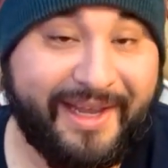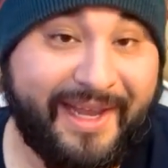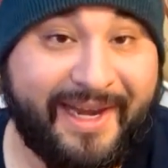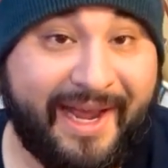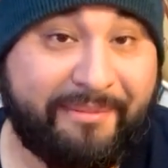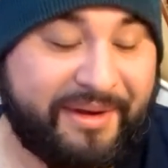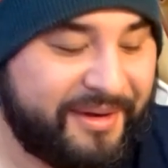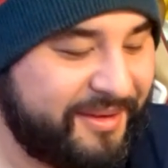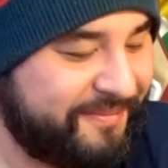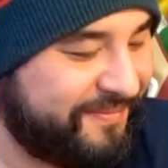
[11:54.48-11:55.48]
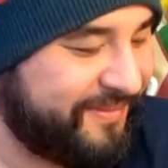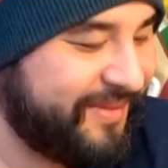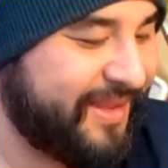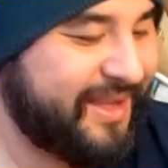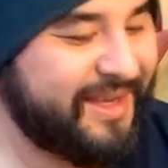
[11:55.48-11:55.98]
It happened.
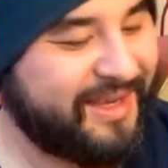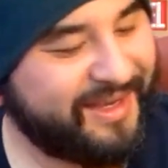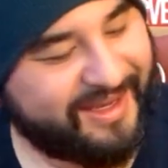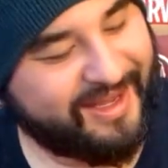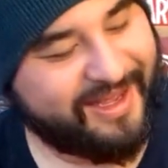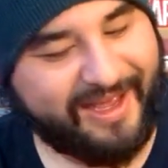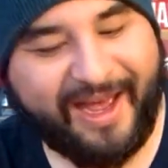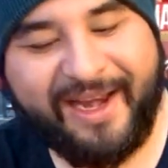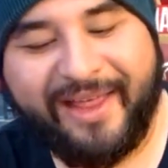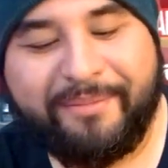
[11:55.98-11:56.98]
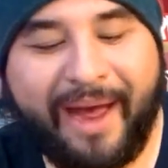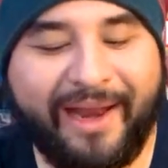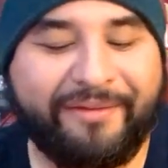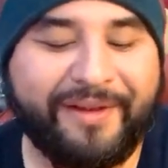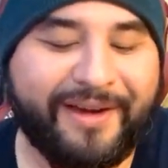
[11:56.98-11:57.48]
Another
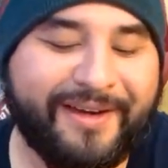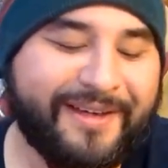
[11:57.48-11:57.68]
paraffin.